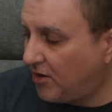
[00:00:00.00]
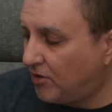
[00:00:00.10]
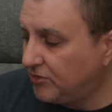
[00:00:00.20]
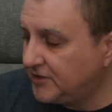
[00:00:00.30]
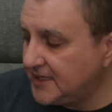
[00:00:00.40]

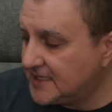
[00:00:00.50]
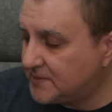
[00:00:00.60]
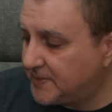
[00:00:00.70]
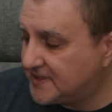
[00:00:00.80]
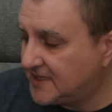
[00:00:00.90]
only
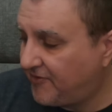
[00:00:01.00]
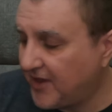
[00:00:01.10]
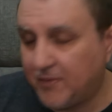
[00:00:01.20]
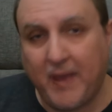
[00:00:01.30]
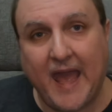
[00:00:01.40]

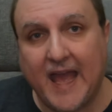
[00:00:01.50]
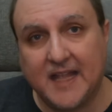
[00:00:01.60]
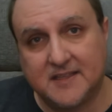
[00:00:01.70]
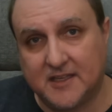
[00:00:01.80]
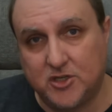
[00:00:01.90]
specific
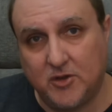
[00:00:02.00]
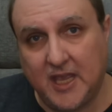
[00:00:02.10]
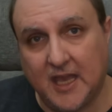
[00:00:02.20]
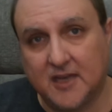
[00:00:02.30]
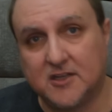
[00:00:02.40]
pads that you
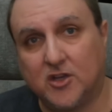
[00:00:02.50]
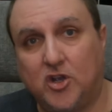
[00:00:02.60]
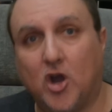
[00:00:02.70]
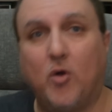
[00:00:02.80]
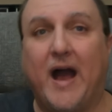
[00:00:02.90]
hit
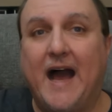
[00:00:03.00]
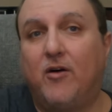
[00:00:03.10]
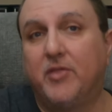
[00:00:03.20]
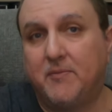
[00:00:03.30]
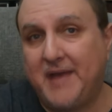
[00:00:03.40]
go
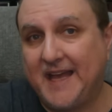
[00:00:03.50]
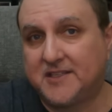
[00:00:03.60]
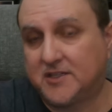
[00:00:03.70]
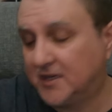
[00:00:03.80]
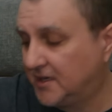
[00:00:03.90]
out the
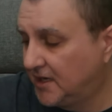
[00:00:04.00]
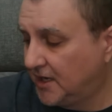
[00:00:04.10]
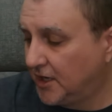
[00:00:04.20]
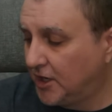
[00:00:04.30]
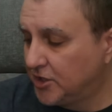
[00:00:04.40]
master.
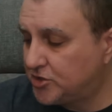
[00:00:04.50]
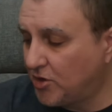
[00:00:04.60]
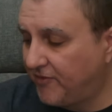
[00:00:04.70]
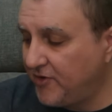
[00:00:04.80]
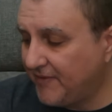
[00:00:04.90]

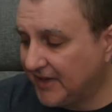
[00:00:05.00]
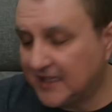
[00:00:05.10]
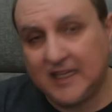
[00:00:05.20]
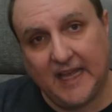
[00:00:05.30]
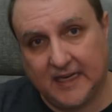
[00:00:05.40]
So if you have a
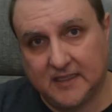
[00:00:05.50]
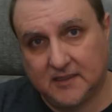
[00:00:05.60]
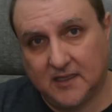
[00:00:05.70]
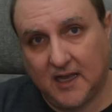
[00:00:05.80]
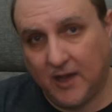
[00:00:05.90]
click
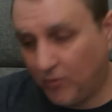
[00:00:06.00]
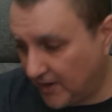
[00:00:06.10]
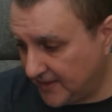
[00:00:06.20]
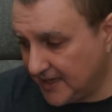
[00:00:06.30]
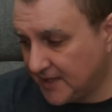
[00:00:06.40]
on
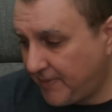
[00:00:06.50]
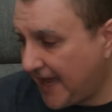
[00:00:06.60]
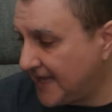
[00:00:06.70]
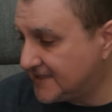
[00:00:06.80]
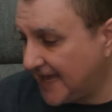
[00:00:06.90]
one of the other
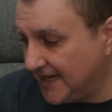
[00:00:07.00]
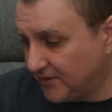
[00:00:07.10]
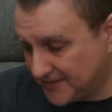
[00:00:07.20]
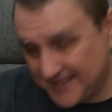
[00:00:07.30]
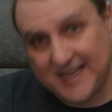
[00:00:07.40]
pads, and
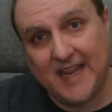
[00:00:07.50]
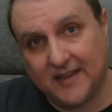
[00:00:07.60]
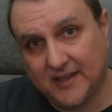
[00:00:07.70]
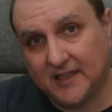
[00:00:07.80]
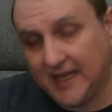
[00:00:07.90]
it'll
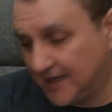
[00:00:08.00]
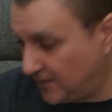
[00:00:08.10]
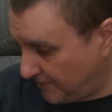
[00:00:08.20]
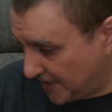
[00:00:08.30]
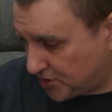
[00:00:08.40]
sync the click,
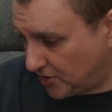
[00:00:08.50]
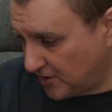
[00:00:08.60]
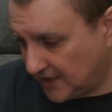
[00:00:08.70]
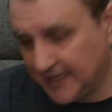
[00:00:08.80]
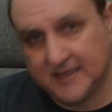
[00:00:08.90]
you make sure your
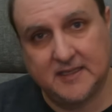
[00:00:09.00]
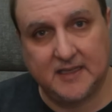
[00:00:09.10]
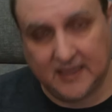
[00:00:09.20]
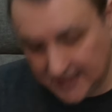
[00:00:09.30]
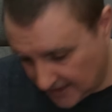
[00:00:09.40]
click is,
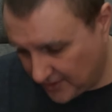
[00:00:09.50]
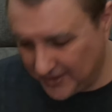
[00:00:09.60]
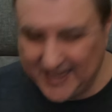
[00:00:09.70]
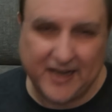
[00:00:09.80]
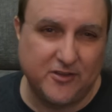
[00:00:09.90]

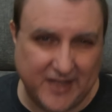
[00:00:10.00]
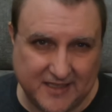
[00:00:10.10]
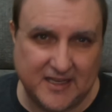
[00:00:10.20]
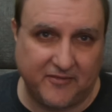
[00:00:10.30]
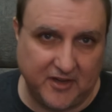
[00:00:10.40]
you got to do that
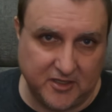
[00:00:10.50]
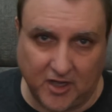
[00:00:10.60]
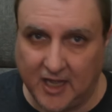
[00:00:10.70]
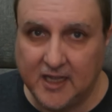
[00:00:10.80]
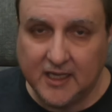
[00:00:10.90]
stuff in a
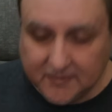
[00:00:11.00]
DAW